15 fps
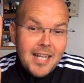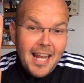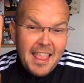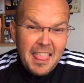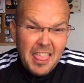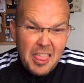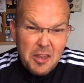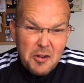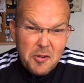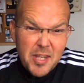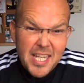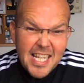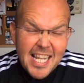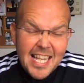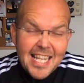it in three
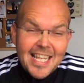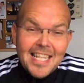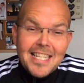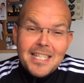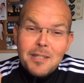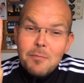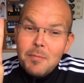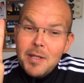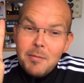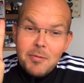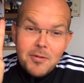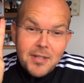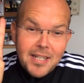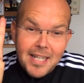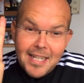days, some people
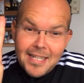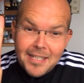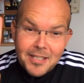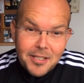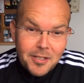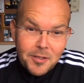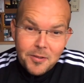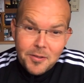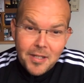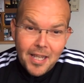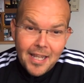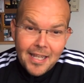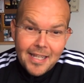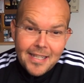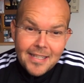did it in two
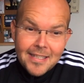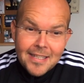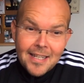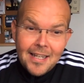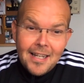days,